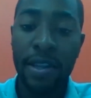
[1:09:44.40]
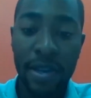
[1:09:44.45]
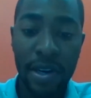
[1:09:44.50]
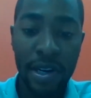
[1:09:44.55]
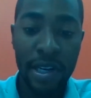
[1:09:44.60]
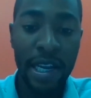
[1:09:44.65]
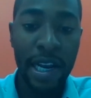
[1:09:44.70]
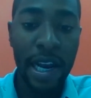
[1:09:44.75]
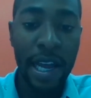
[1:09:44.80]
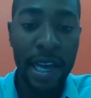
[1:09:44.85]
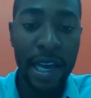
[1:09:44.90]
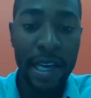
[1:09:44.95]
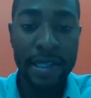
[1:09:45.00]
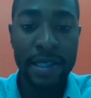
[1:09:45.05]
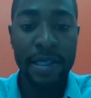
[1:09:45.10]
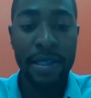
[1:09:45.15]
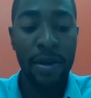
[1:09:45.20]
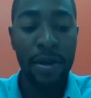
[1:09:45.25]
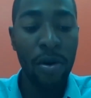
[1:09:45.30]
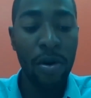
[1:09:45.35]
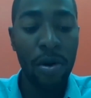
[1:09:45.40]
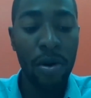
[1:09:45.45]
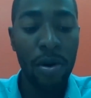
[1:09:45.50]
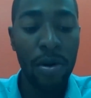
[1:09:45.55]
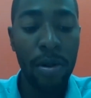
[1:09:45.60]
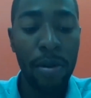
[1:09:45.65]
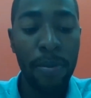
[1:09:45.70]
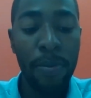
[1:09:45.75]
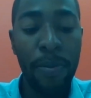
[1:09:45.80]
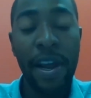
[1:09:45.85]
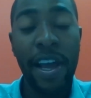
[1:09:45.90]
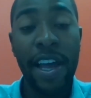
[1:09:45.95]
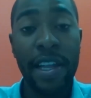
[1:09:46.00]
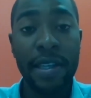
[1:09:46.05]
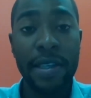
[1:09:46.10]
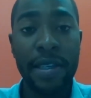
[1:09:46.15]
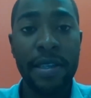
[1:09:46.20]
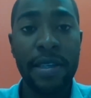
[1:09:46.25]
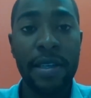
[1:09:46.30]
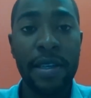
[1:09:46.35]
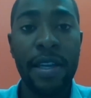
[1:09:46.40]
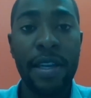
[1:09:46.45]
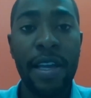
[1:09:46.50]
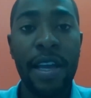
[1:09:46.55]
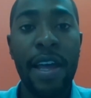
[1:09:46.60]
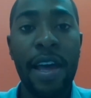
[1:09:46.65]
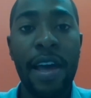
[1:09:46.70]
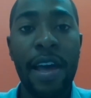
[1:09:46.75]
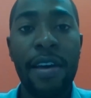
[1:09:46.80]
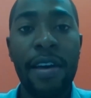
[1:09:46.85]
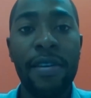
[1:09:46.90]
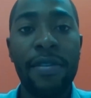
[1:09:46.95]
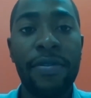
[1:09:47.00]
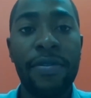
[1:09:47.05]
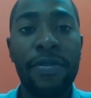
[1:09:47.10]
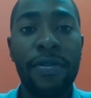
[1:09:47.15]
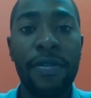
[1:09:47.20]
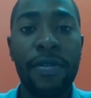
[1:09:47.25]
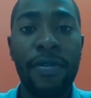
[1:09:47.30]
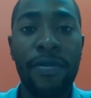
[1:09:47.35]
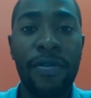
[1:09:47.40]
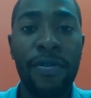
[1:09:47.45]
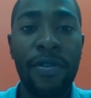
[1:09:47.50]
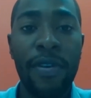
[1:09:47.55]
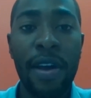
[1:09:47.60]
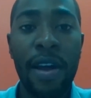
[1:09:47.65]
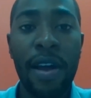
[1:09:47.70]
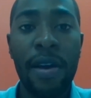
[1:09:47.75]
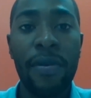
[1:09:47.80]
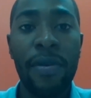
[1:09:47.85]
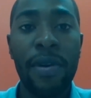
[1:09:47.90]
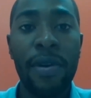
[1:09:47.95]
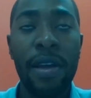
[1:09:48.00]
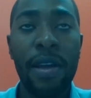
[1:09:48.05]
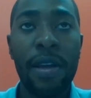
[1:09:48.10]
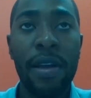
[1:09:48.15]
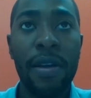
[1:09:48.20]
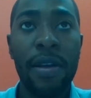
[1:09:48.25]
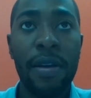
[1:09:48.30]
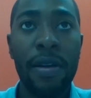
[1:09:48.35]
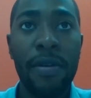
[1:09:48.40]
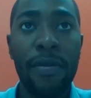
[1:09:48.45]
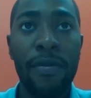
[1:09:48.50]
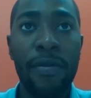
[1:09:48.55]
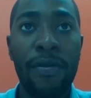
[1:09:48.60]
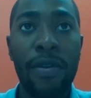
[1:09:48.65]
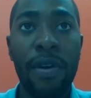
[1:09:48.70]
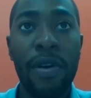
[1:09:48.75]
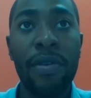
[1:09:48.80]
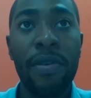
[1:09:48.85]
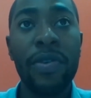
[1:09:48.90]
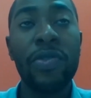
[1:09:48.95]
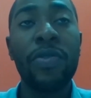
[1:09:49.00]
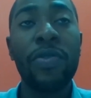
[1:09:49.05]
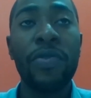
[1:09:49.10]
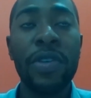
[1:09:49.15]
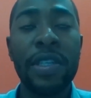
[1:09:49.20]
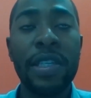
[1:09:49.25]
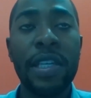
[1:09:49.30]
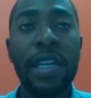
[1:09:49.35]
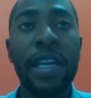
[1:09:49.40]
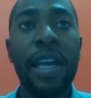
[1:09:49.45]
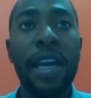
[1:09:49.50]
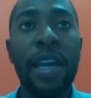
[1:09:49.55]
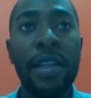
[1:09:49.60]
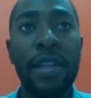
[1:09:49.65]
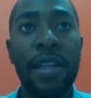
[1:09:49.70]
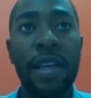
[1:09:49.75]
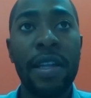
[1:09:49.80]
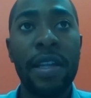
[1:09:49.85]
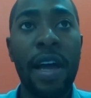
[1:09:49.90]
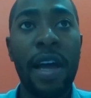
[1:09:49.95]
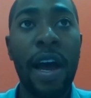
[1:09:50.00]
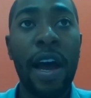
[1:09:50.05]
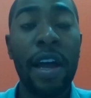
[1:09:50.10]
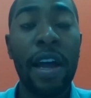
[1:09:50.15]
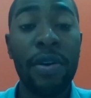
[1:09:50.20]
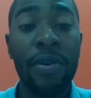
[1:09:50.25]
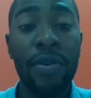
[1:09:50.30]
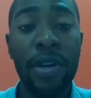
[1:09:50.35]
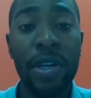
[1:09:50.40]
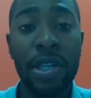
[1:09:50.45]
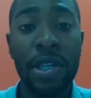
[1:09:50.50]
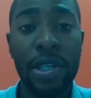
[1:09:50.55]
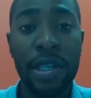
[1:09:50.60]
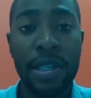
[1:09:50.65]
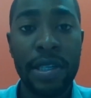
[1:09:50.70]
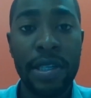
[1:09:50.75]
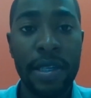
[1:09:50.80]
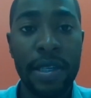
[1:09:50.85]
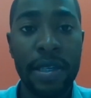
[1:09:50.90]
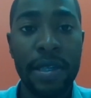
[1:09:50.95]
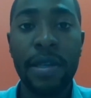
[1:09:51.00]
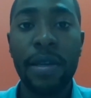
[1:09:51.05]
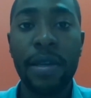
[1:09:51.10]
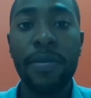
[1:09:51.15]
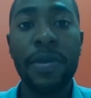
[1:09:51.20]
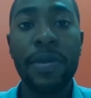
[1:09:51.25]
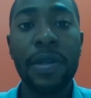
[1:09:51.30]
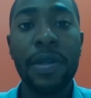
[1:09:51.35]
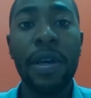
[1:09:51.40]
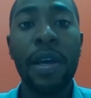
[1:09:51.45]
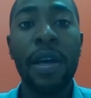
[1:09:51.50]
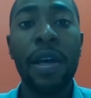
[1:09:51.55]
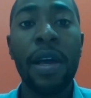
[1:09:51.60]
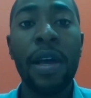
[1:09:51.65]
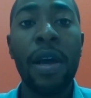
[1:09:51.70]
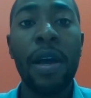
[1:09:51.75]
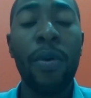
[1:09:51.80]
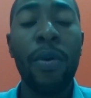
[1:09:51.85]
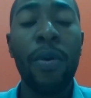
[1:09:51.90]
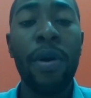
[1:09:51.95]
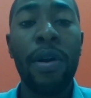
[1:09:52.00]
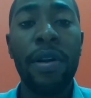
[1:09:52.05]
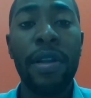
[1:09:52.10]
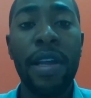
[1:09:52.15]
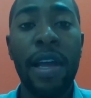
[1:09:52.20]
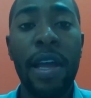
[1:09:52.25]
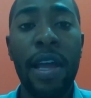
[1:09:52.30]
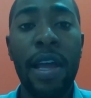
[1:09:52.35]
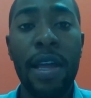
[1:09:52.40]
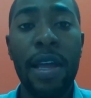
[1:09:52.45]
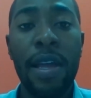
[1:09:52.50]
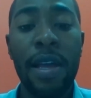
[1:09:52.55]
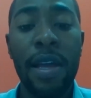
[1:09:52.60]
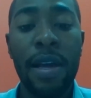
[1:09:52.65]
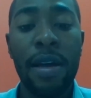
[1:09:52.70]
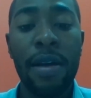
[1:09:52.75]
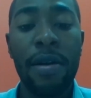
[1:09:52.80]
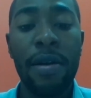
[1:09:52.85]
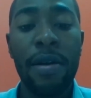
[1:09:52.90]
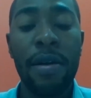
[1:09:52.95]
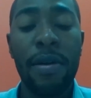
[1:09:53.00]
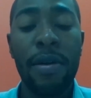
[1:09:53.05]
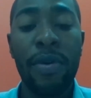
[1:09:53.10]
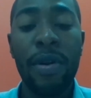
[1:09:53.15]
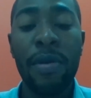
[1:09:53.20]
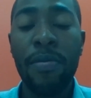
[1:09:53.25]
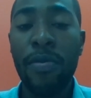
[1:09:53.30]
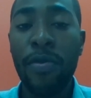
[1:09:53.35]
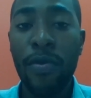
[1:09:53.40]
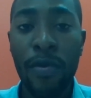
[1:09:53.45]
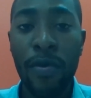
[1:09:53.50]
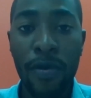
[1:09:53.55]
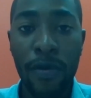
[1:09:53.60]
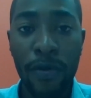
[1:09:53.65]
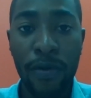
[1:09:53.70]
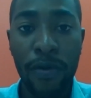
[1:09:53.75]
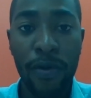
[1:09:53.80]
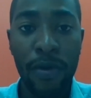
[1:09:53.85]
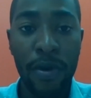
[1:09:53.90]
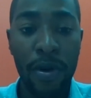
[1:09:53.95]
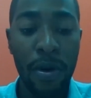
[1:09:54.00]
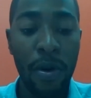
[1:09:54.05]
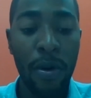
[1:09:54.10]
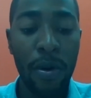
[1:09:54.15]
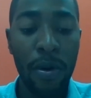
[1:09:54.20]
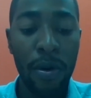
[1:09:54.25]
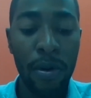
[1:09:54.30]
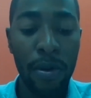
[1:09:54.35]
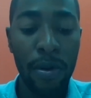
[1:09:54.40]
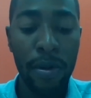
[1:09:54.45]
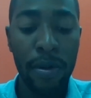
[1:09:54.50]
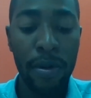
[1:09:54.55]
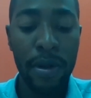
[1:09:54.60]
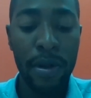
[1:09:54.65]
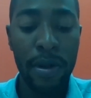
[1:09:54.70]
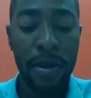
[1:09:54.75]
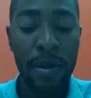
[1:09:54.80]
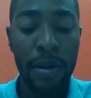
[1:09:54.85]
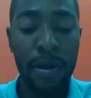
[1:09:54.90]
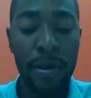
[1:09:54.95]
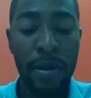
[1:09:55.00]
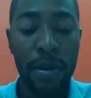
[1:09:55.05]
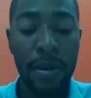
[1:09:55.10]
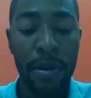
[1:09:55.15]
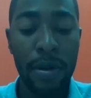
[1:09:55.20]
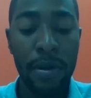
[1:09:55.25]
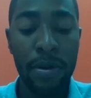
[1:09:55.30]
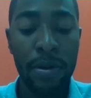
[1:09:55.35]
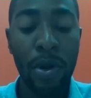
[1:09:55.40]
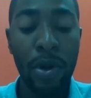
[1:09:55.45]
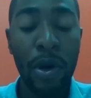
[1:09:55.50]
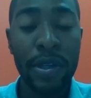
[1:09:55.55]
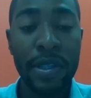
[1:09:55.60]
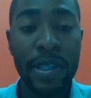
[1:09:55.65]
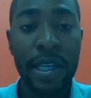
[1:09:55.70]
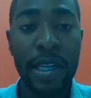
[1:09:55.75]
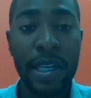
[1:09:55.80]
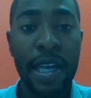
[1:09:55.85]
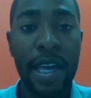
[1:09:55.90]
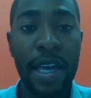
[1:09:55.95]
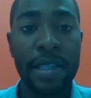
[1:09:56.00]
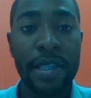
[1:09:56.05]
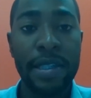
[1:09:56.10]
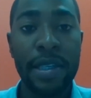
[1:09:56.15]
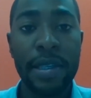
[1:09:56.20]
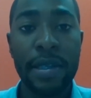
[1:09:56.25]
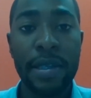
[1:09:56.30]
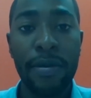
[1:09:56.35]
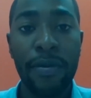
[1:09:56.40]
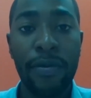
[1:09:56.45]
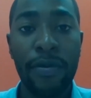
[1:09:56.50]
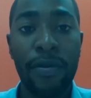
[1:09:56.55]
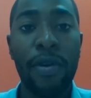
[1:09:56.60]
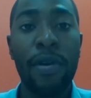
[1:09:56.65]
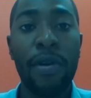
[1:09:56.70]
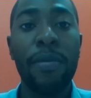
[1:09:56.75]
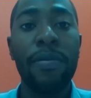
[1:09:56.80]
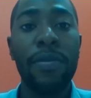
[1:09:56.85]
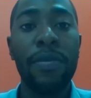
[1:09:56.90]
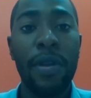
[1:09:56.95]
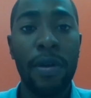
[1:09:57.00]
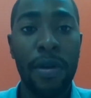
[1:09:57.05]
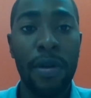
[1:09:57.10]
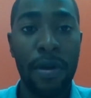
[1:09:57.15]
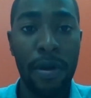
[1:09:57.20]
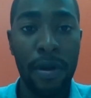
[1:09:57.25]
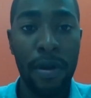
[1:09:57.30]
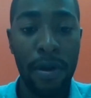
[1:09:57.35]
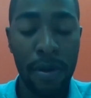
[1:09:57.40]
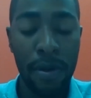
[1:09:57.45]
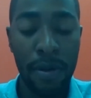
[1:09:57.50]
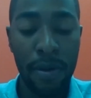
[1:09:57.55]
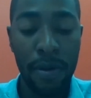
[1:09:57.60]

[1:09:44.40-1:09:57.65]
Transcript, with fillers: Nevertheless, all plants, they have very, very sophisticated aeration systems where they uh, remove all the toxic gases from the,